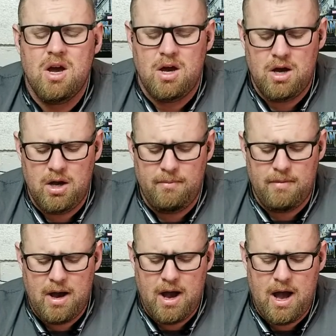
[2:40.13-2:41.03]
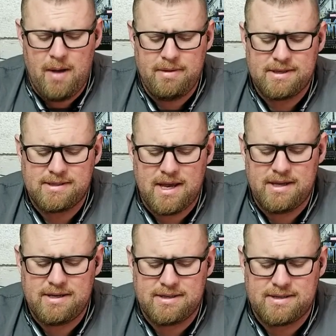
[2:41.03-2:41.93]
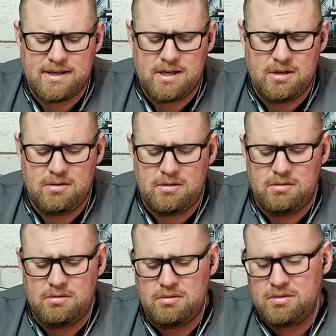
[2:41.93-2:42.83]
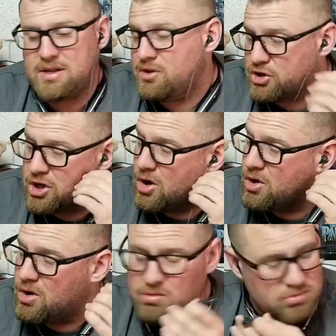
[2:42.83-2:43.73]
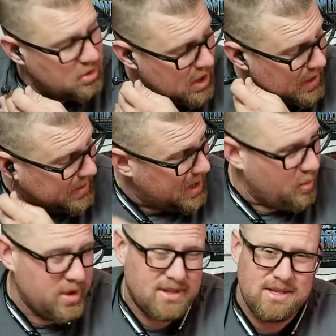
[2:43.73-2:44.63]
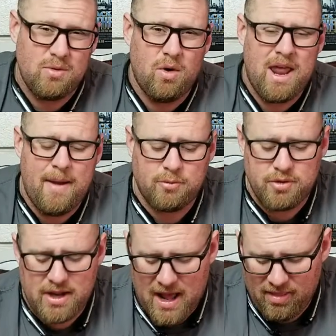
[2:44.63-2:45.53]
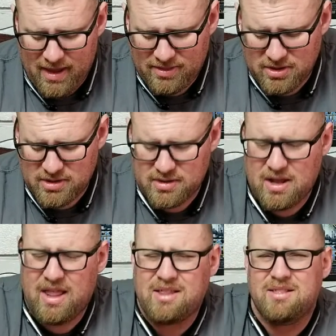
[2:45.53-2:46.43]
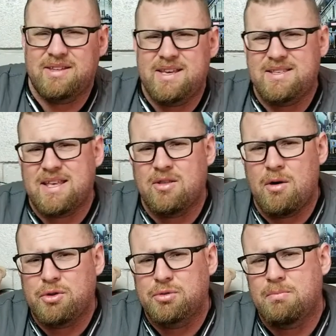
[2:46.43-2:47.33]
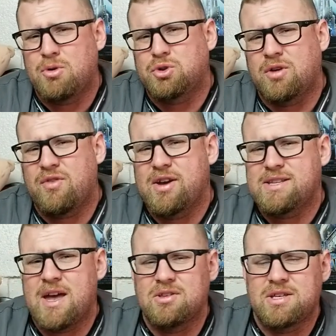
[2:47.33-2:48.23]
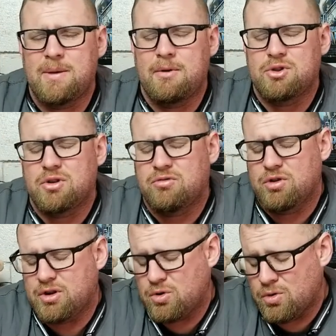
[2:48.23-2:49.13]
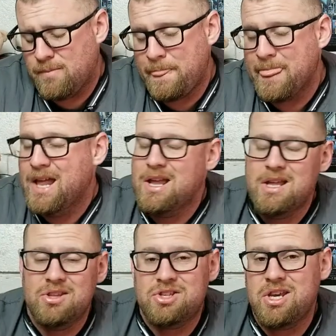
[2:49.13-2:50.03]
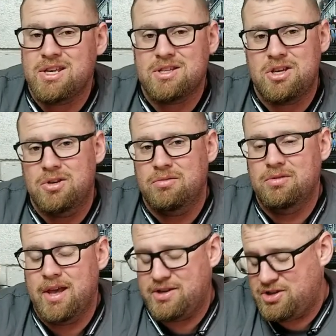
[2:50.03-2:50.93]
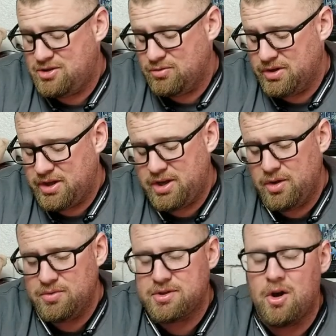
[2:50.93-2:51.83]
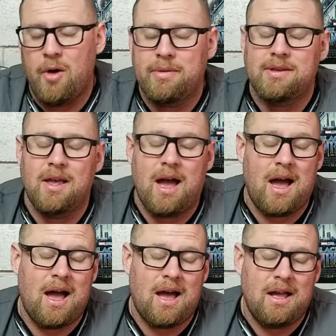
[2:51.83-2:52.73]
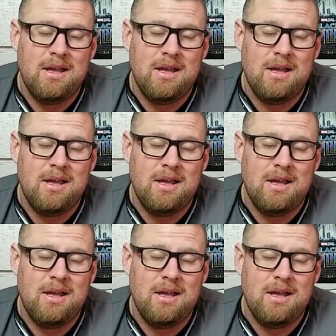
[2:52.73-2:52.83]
um, I'm excited to see see the show though. I can't wait to see what happens with it. I like the I like the leads. They both both look very talented. They both look really cool. Chick is cute. Like she's really cute. So I'm uh,